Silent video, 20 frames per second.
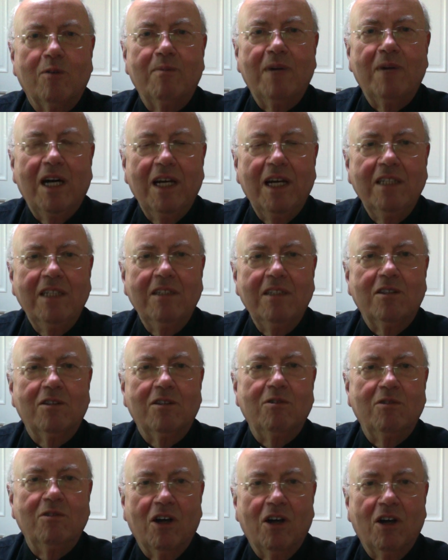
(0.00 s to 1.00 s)
mind
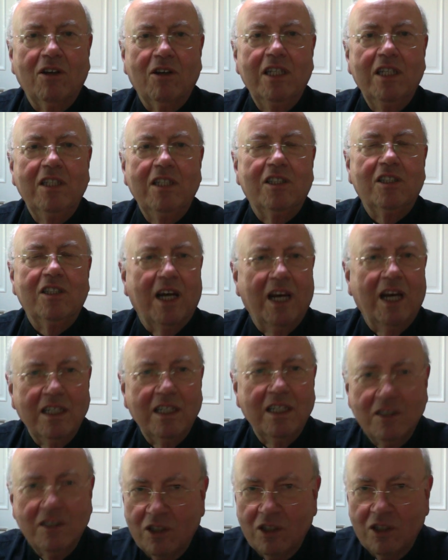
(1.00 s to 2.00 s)
to knowledge
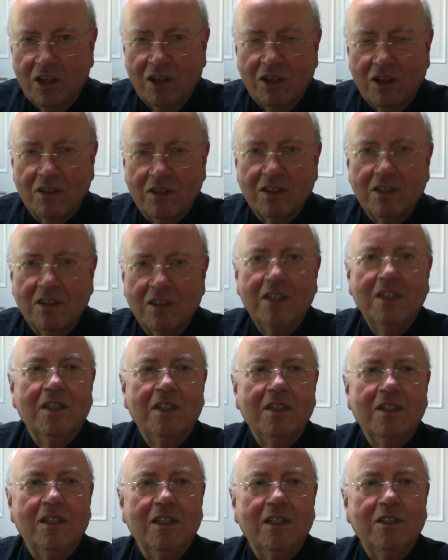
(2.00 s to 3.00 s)
and to God,
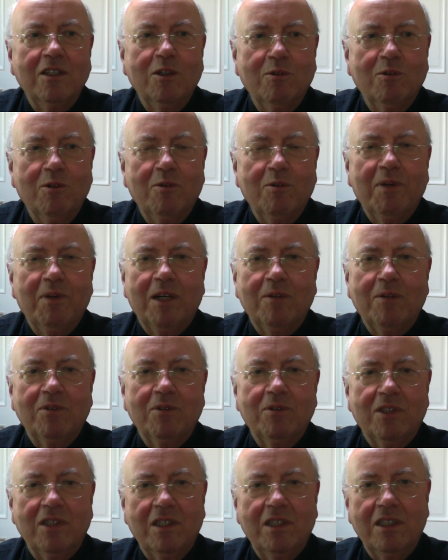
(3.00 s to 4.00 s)
that you will be able
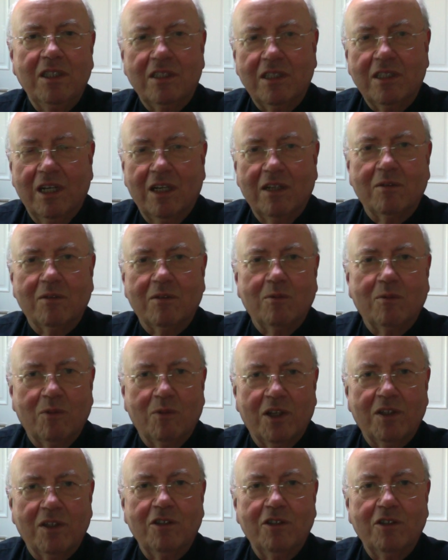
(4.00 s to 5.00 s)
to discern
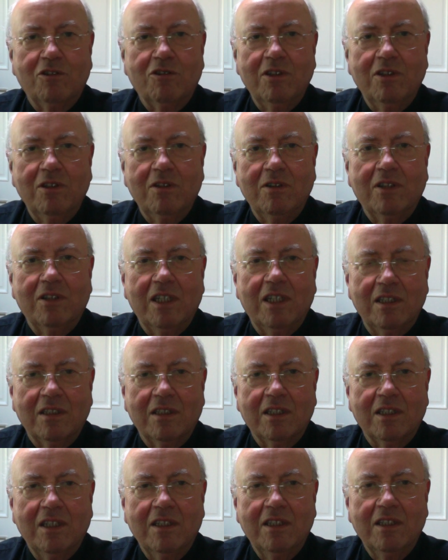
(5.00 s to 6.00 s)
what the truth
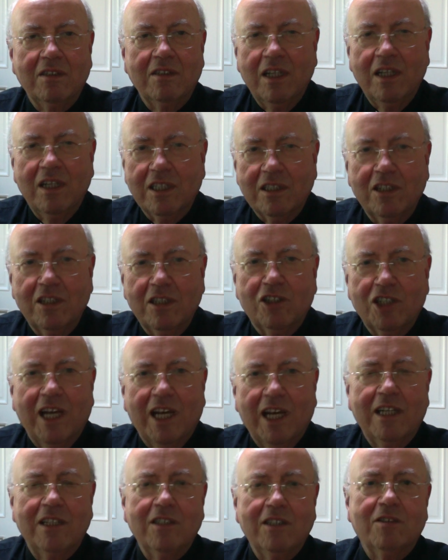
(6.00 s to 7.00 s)
is. So that's a
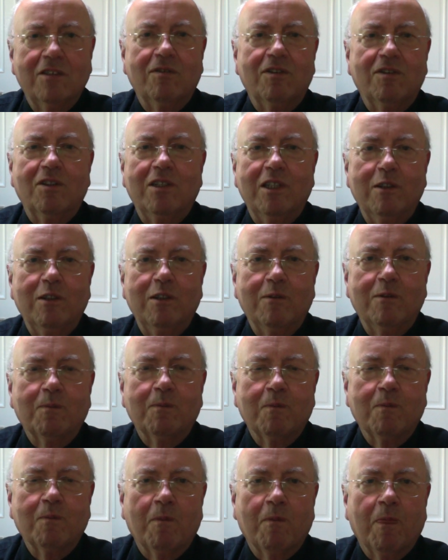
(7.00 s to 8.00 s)
challenge for you.
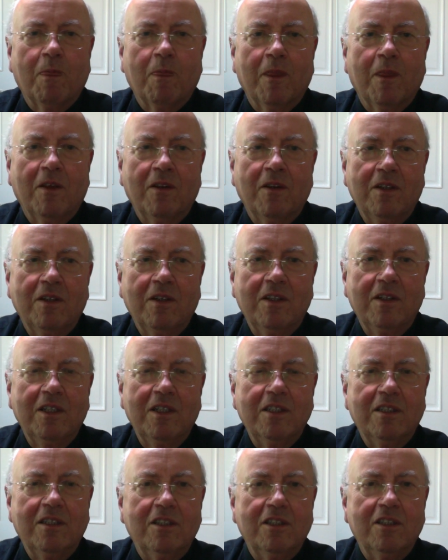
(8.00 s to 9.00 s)

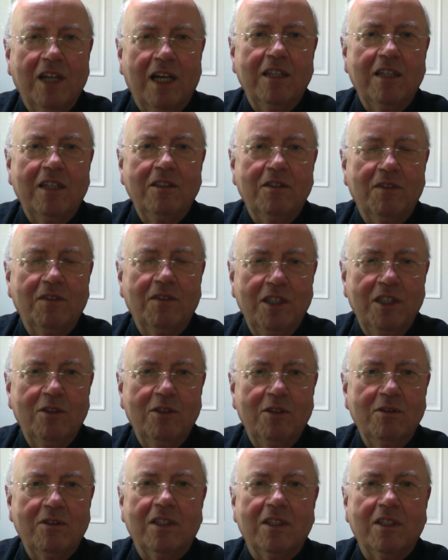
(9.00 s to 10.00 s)
It's a challenge for
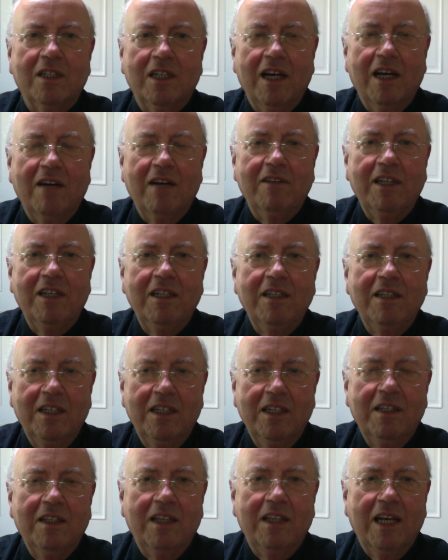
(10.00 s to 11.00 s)
you to carry
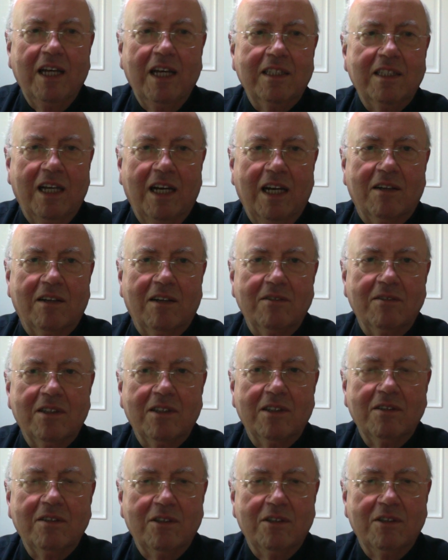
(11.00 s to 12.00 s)
that out
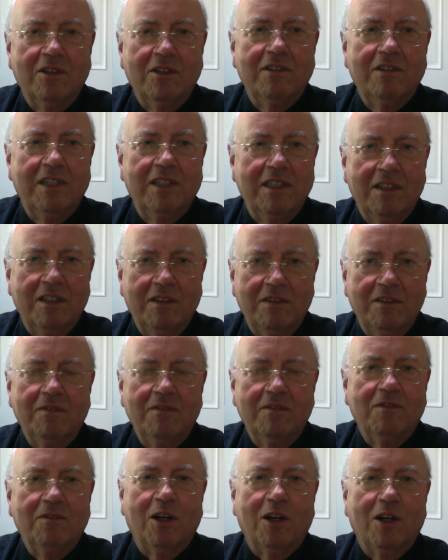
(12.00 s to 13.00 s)
during the
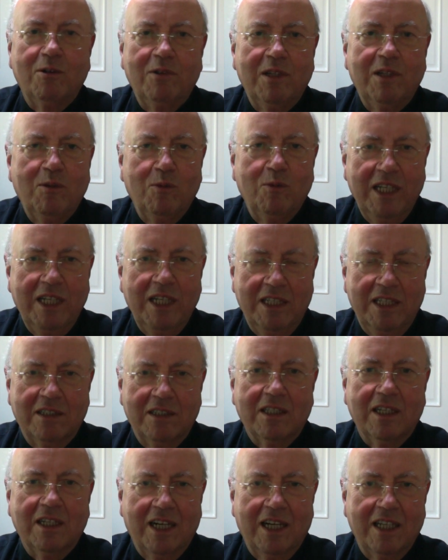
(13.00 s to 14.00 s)
following
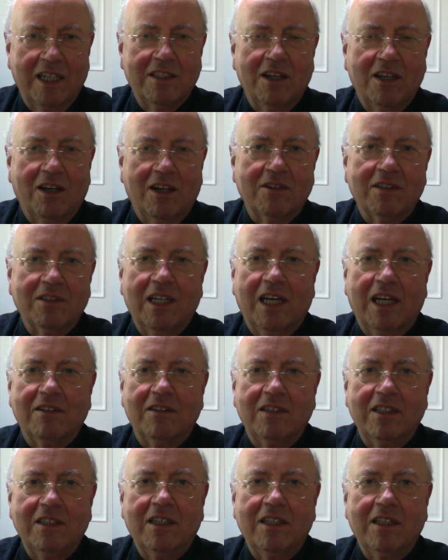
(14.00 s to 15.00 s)
weeks as
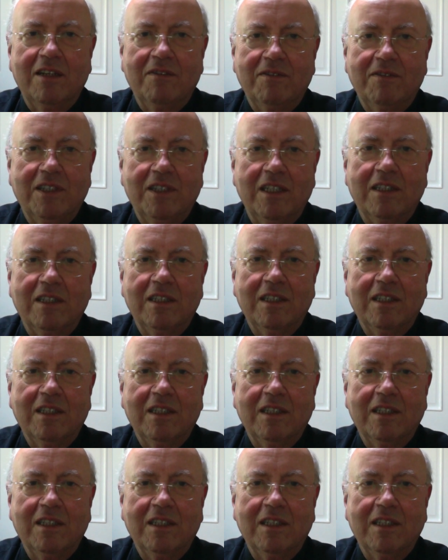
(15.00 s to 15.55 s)
lockdown is lifted.